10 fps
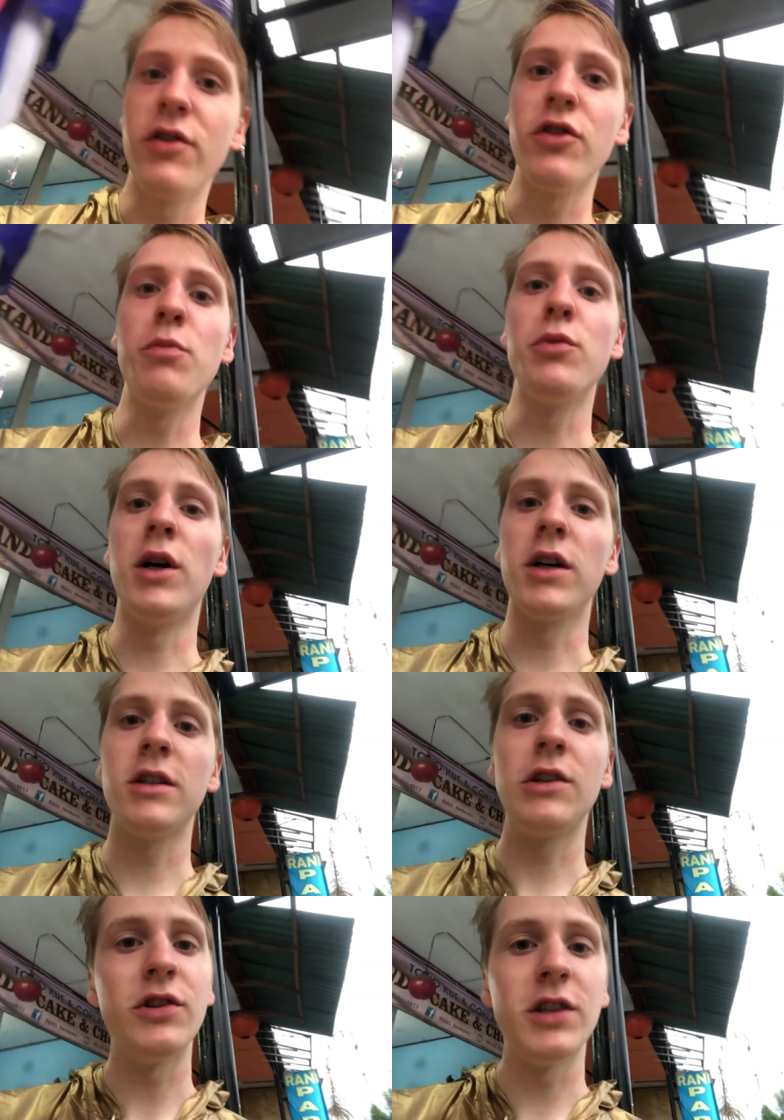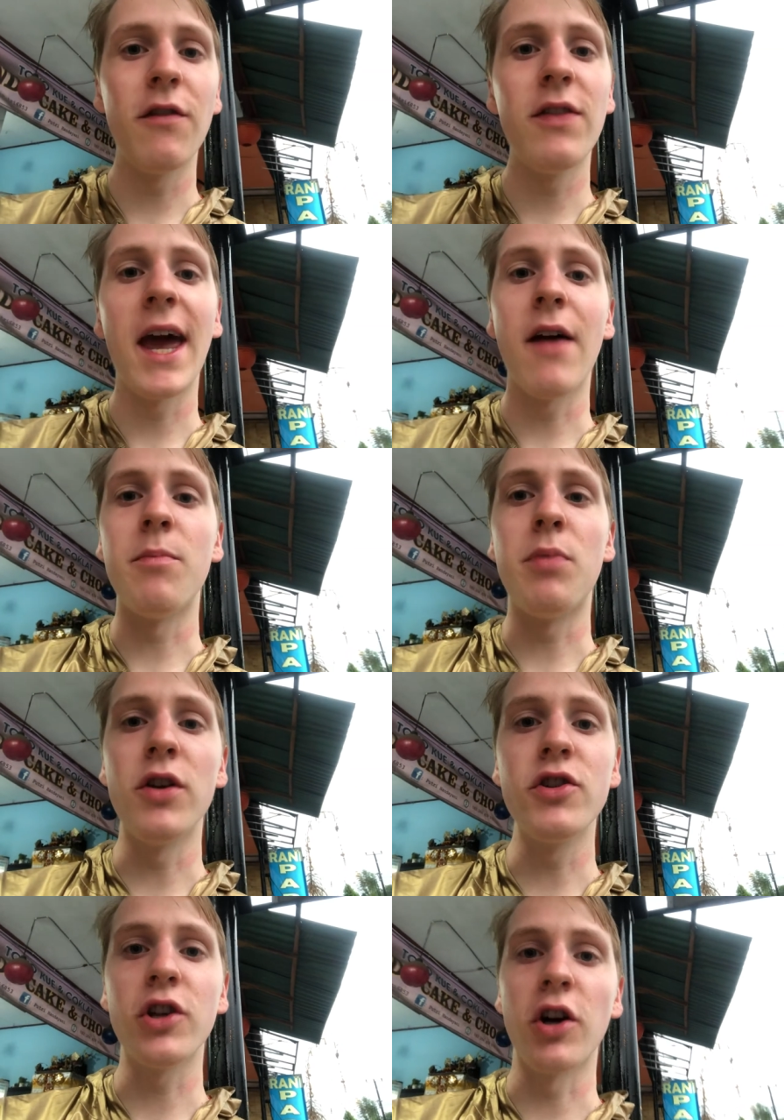supermarket to see if they have a
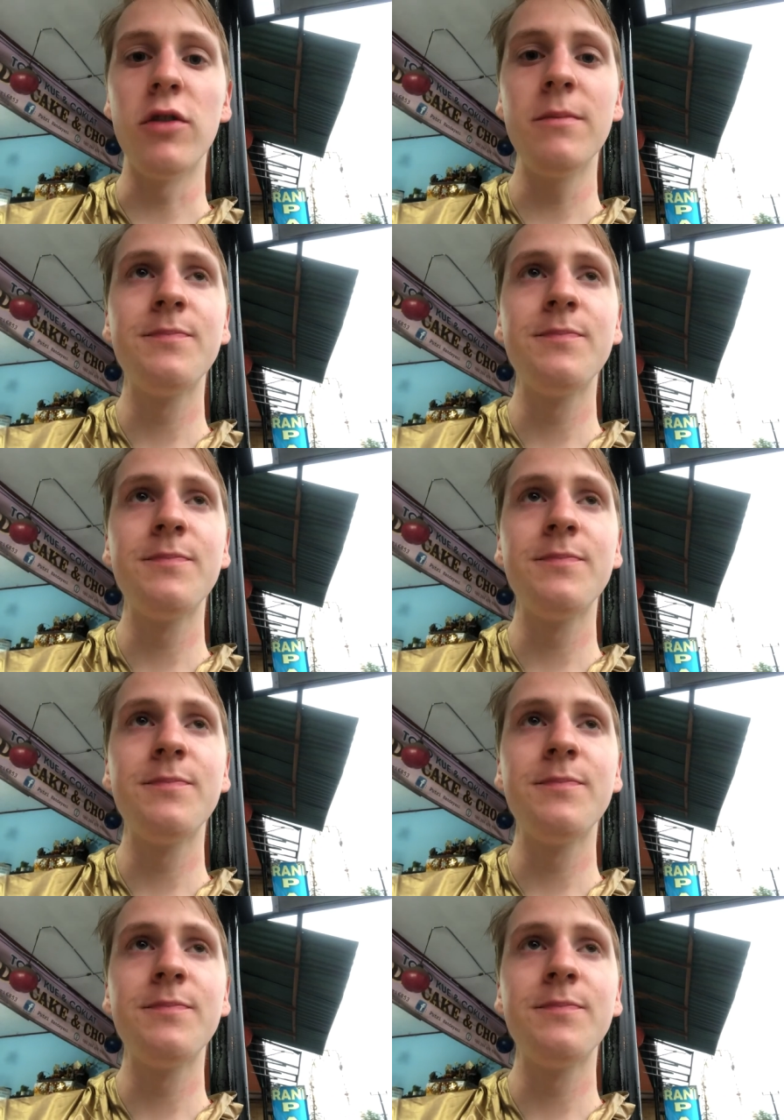poncho.